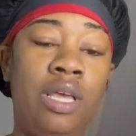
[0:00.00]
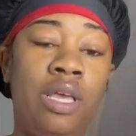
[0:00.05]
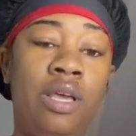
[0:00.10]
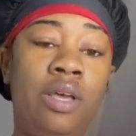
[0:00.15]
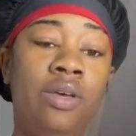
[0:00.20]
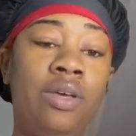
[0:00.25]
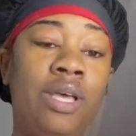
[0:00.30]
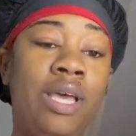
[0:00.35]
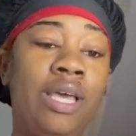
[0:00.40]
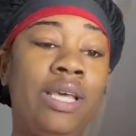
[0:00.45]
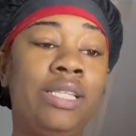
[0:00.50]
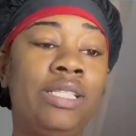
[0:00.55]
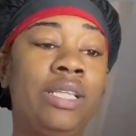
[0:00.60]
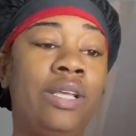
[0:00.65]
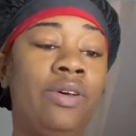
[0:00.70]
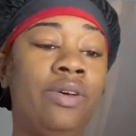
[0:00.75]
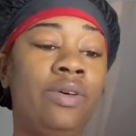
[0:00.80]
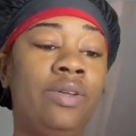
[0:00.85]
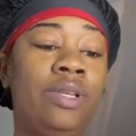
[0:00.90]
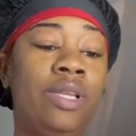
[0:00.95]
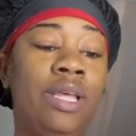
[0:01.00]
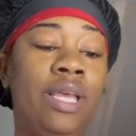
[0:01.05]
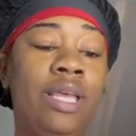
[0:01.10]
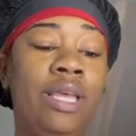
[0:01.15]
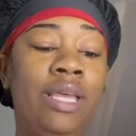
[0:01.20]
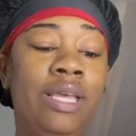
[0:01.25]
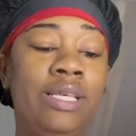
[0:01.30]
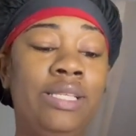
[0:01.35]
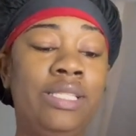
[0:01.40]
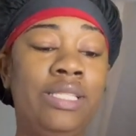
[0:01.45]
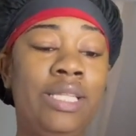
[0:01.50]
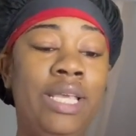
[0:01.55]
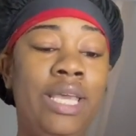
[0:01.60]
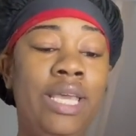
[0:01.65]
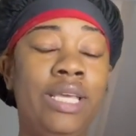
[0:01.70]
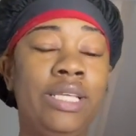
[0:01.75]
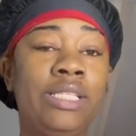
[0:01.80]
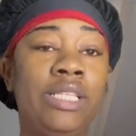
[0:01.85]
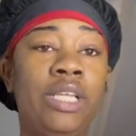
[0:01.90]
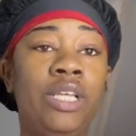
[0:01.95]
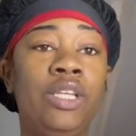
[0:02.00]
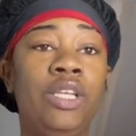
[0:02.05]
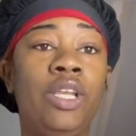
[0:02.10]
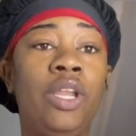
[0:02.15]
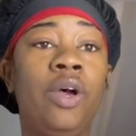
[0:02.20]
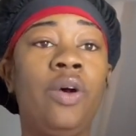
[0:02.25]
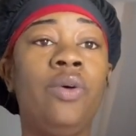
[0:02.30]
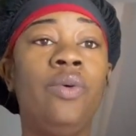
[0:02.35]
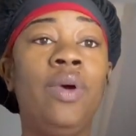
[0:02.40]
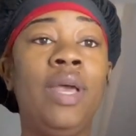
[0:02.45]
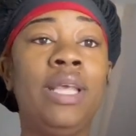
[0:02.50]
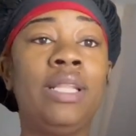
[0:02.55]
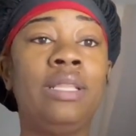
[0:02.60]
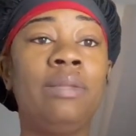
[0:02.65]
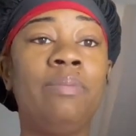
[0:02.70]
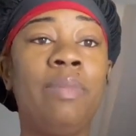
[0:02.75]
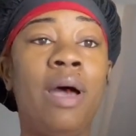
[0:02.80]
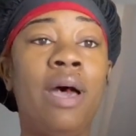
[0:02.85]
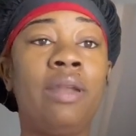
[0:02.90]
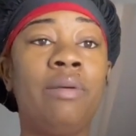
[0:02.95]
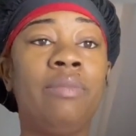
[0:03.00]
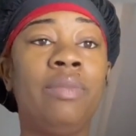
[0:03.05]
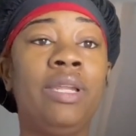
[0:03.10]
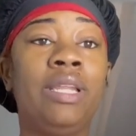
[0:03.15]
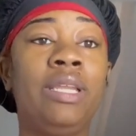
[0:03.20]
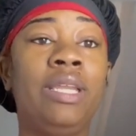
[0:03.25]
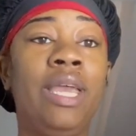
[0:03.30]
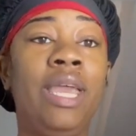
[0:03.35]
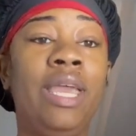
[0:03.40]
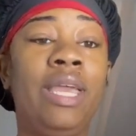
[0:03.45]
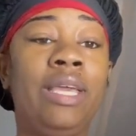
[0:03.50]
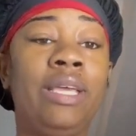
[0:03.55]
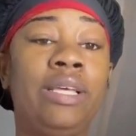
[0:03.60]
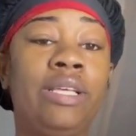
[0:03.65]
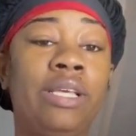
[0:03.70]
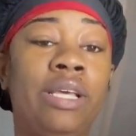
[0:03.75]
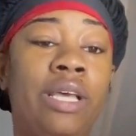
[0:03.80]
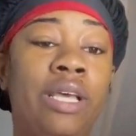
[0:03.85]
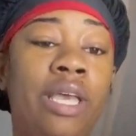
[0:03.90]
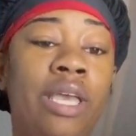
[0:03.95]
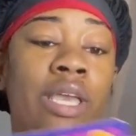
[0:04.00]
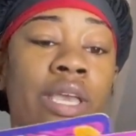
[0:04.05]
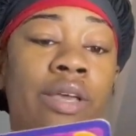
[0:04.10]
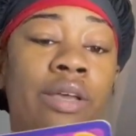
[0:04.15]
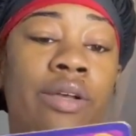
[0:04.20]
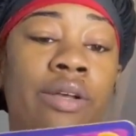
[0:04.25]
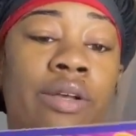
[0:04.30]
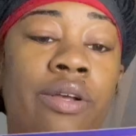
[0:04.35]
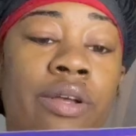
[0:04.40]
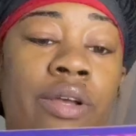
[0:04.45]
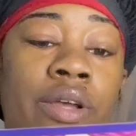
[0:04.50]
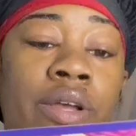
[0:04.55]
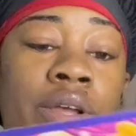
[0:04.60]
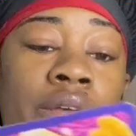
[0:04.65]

Okay, so it says a no at the bottom of the deck here.